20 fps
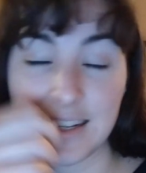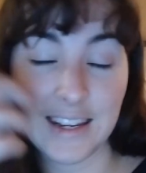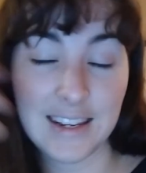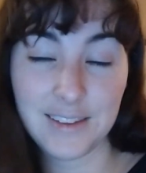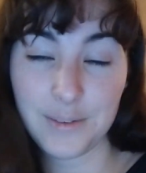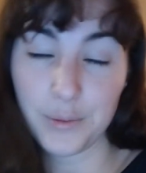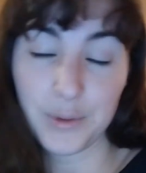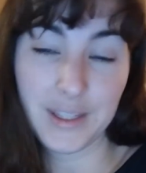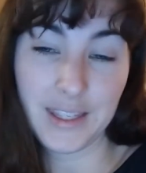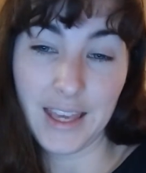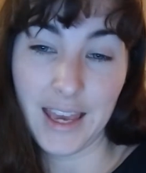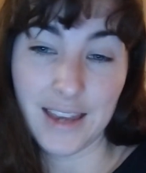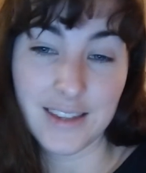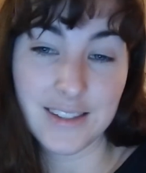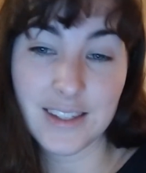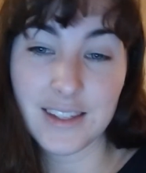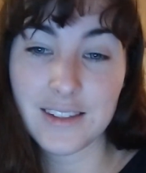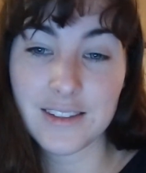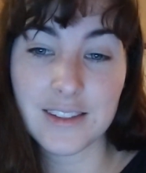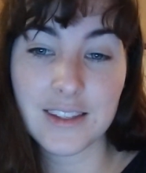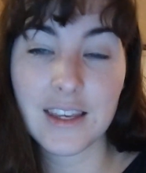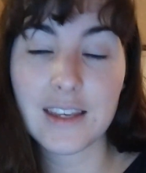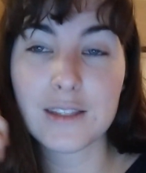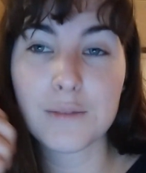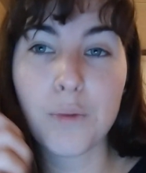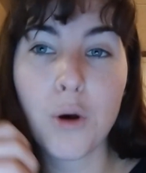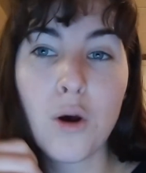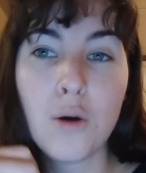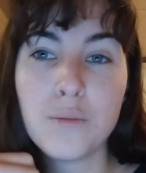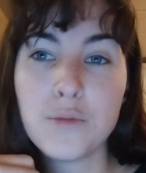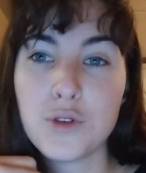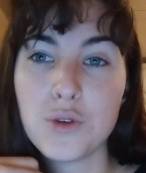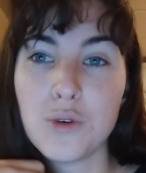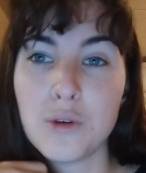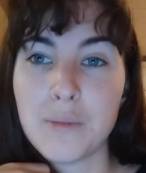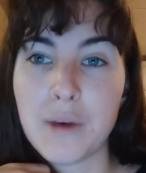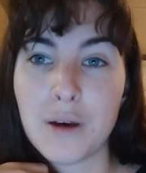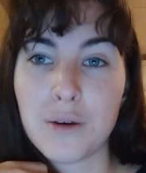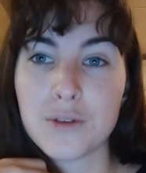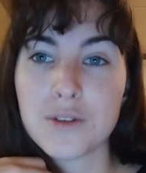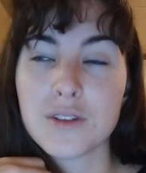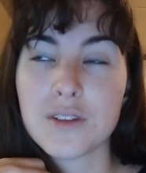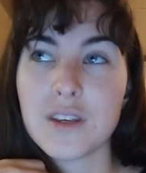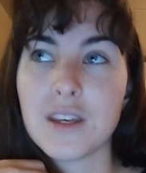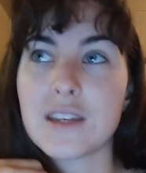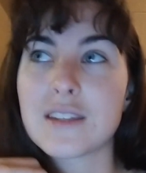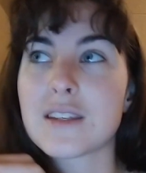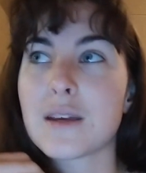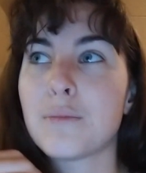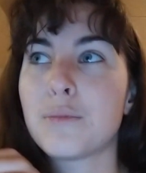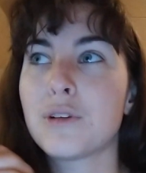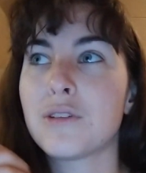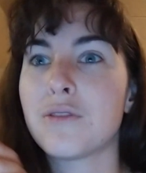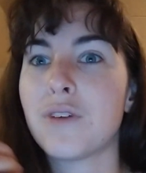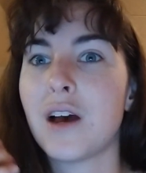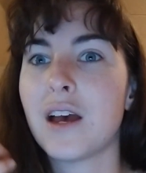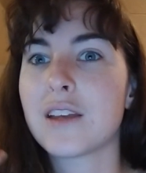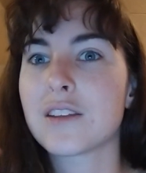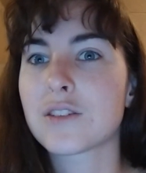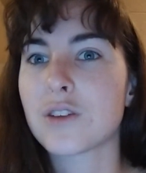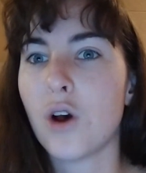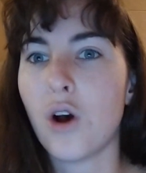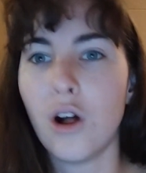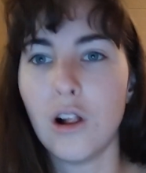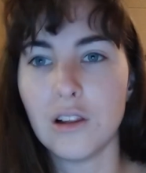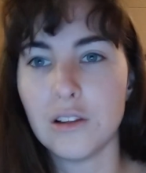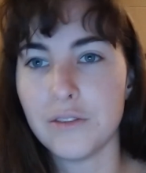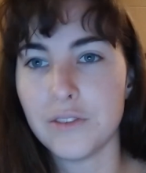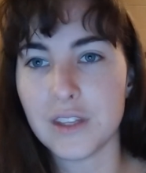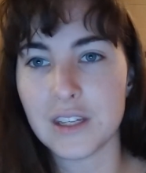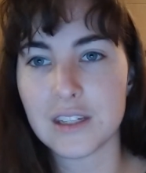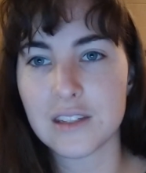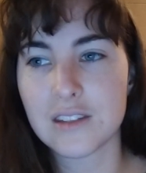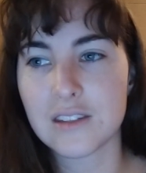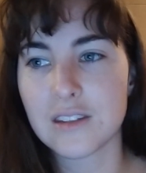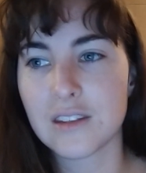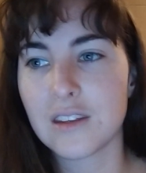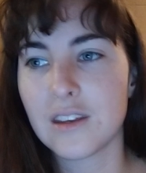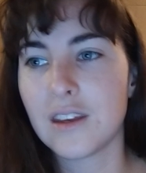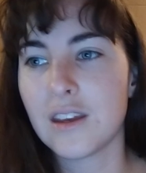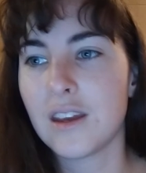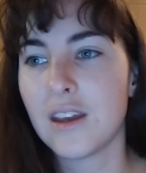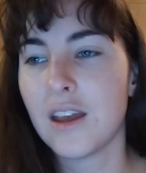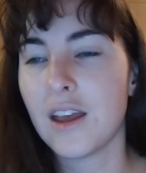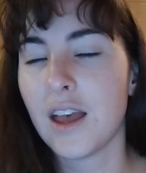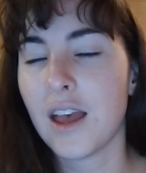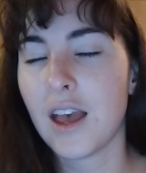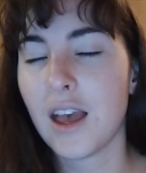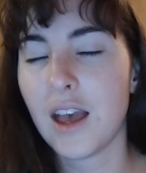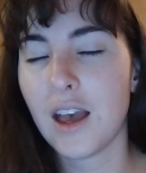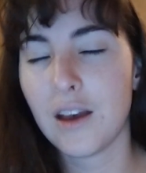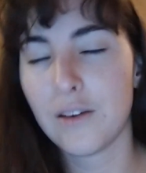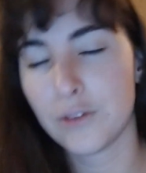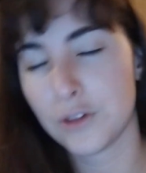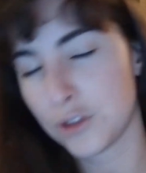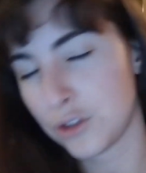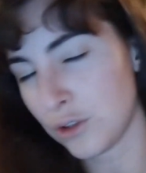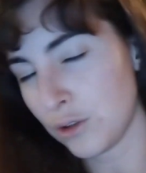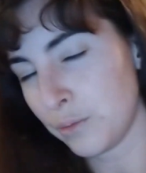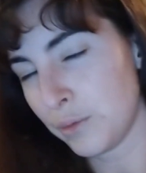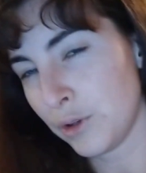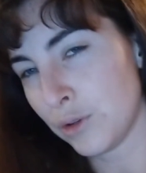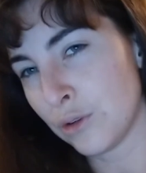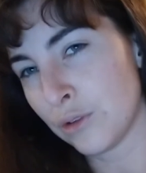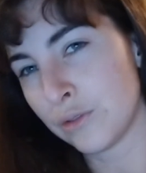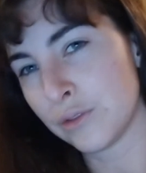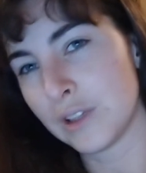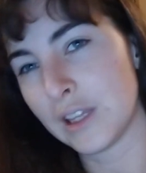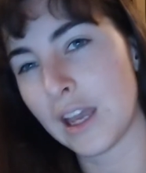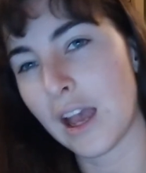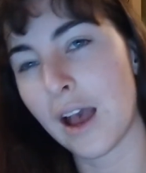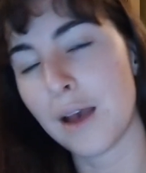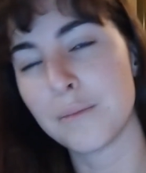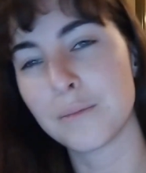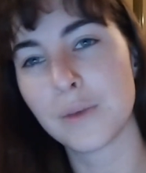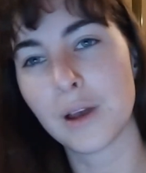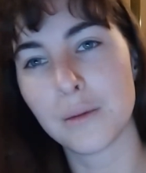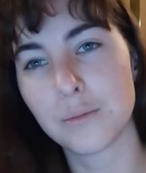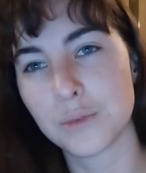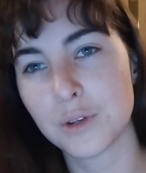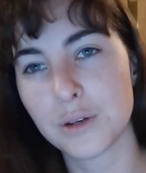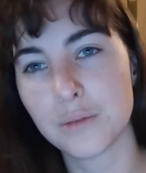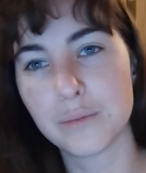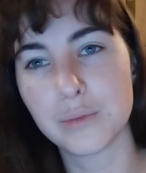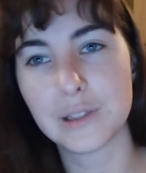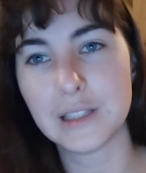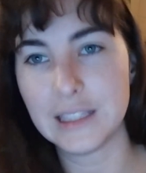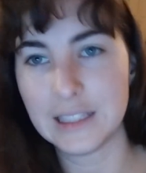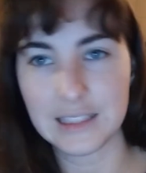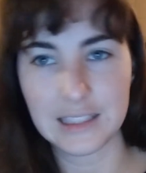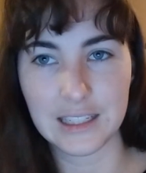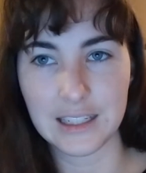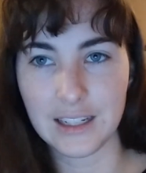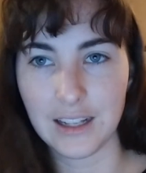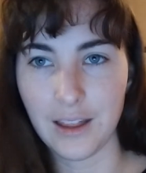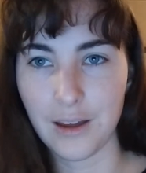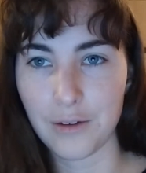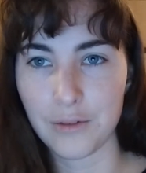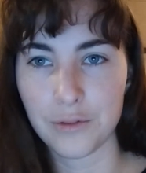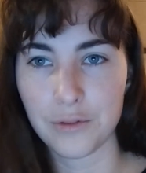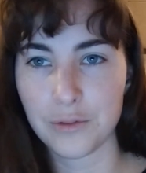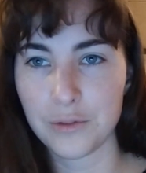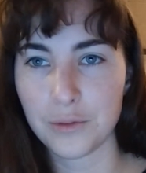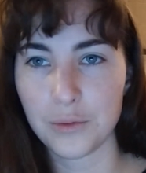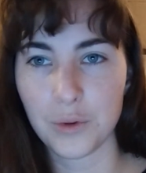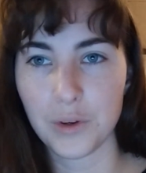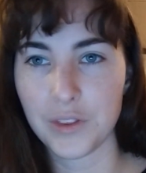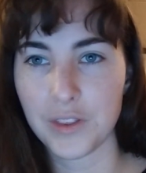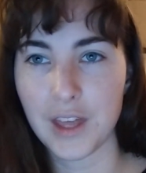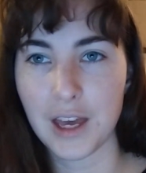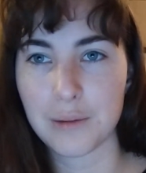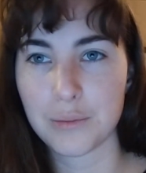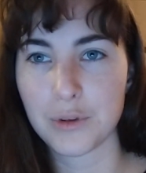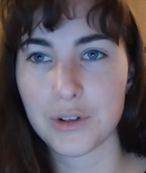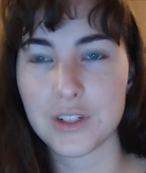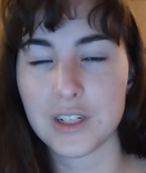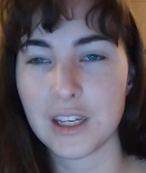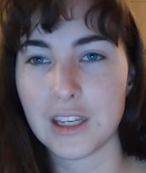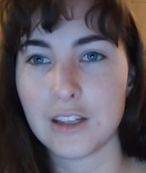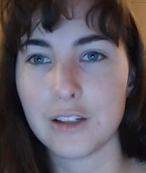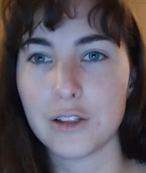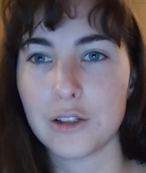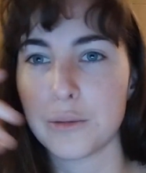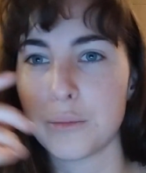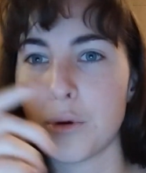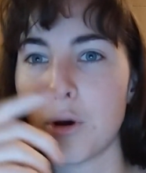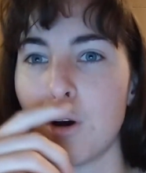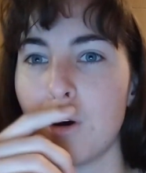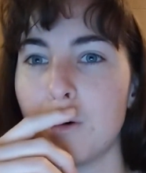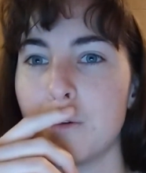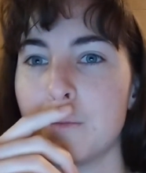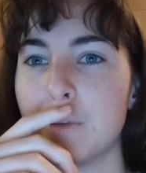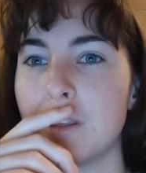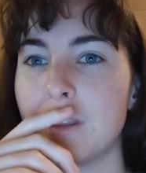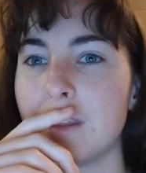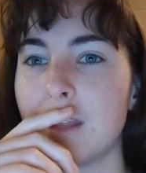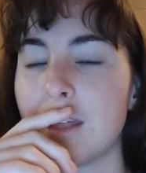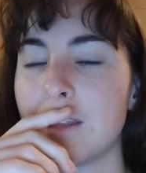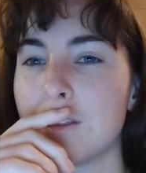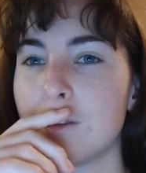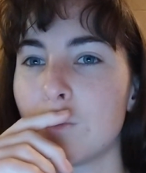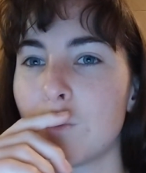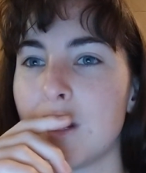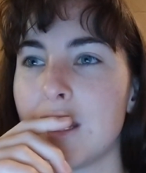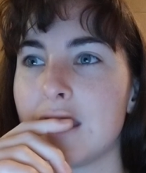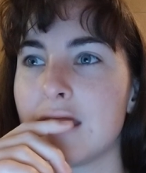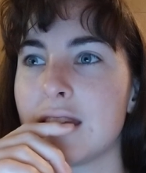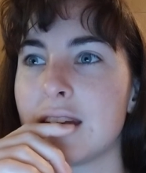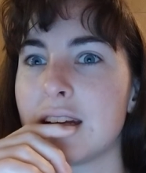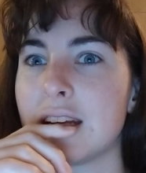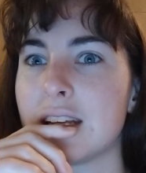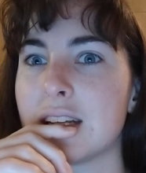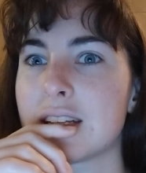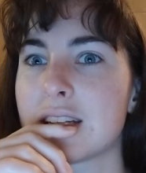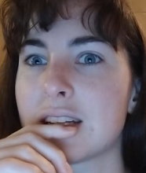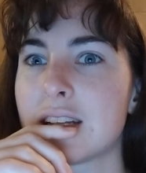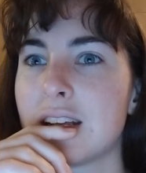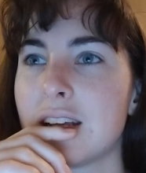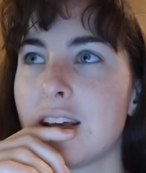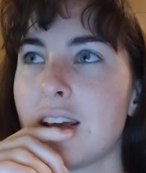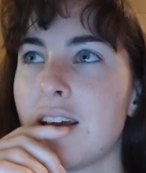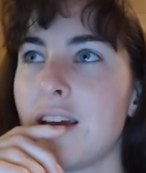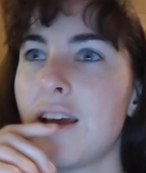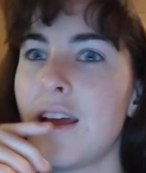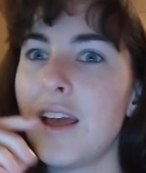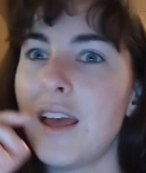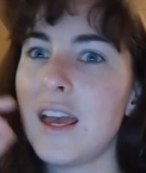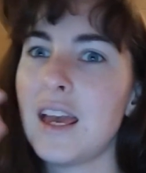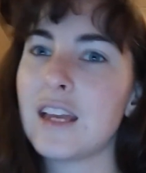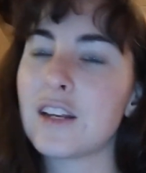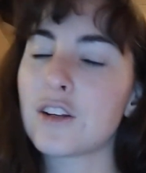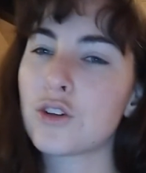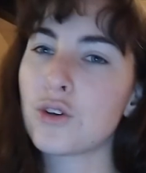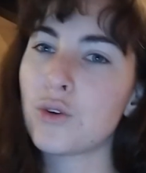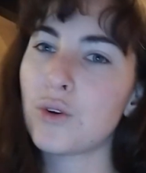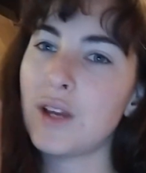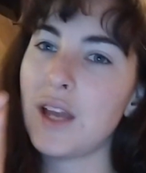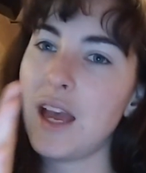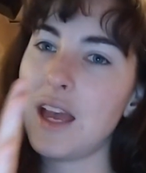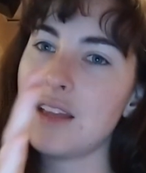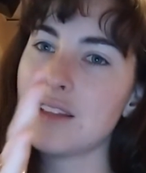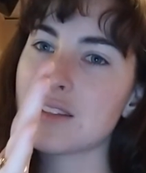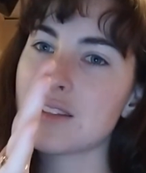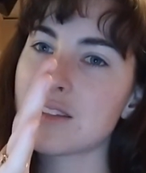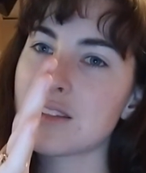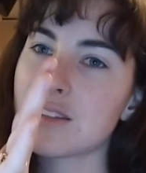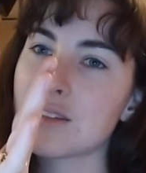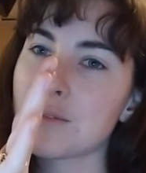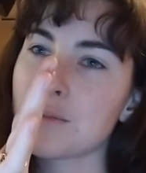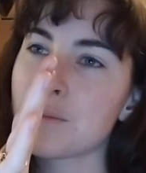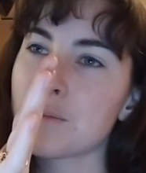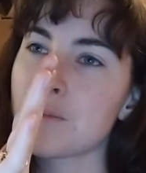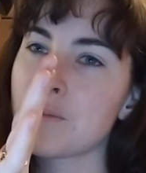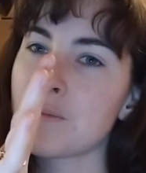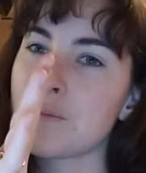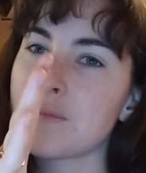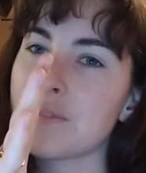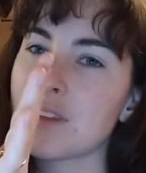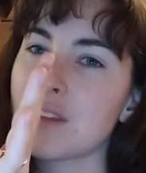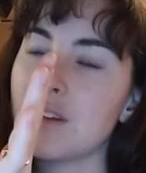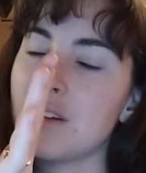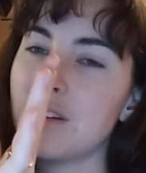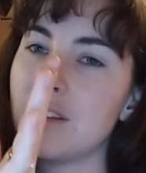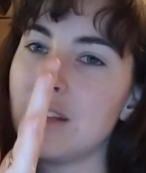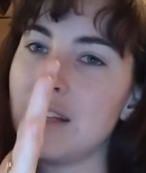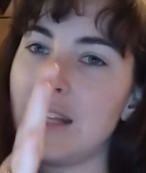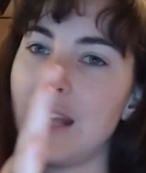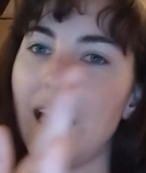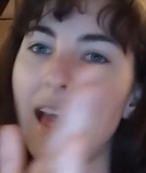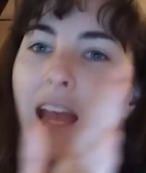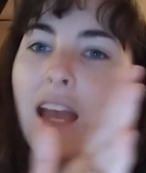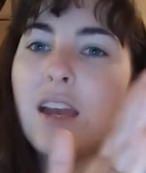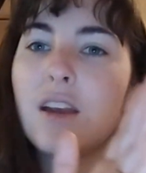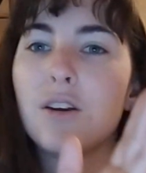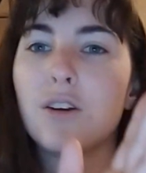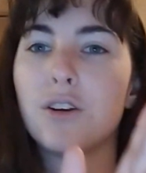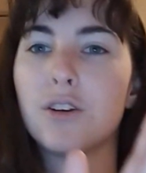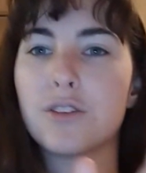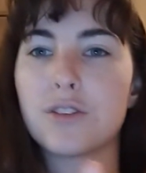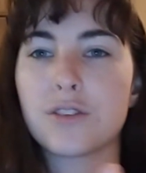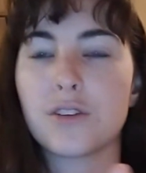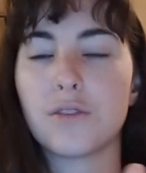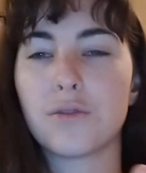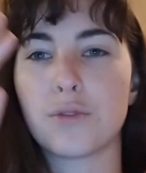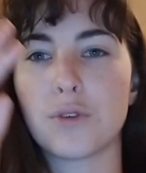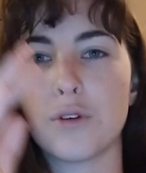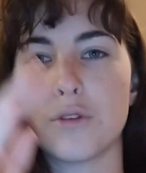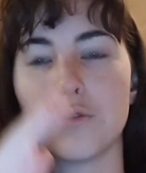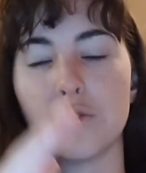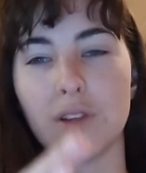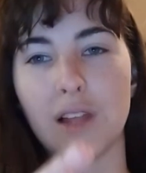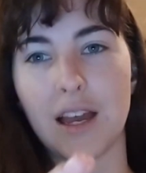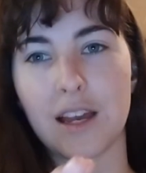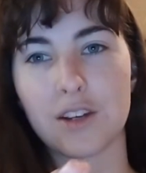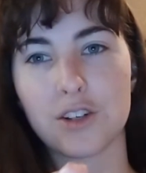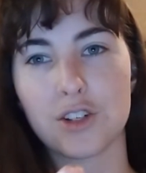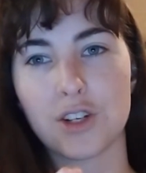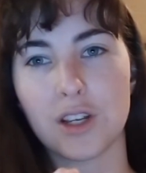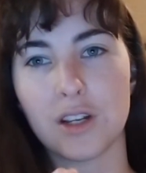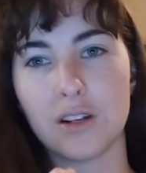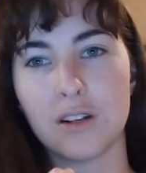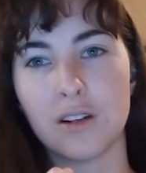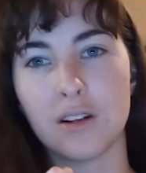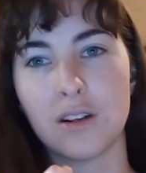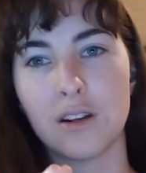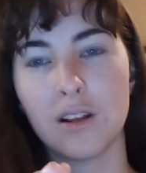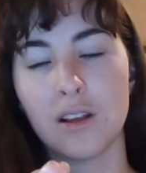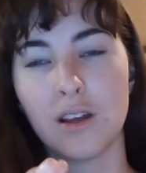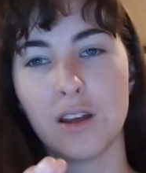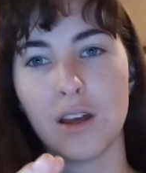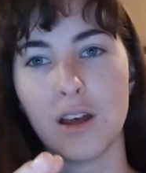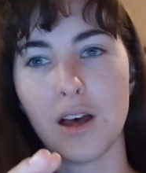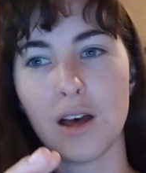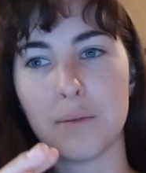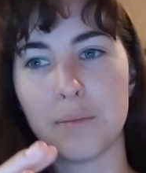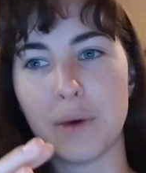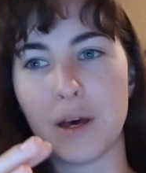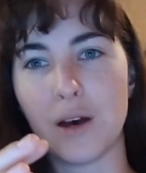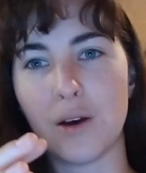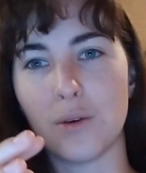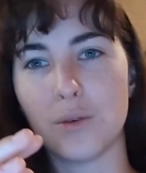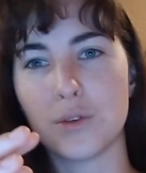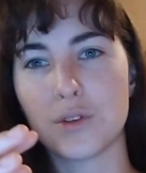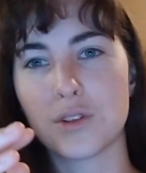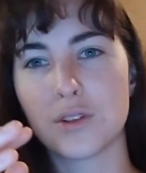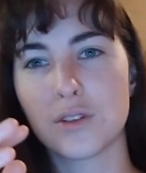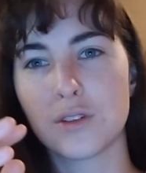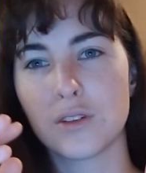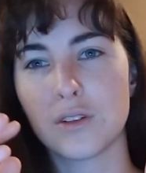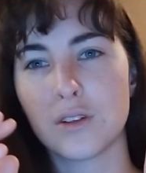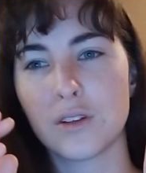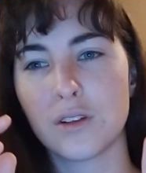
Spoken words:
yes, his poem To a Mouse exemplifies all of this ever so beautifully. I'm completely in love with that particular poem and the way that it creates layers of reflection about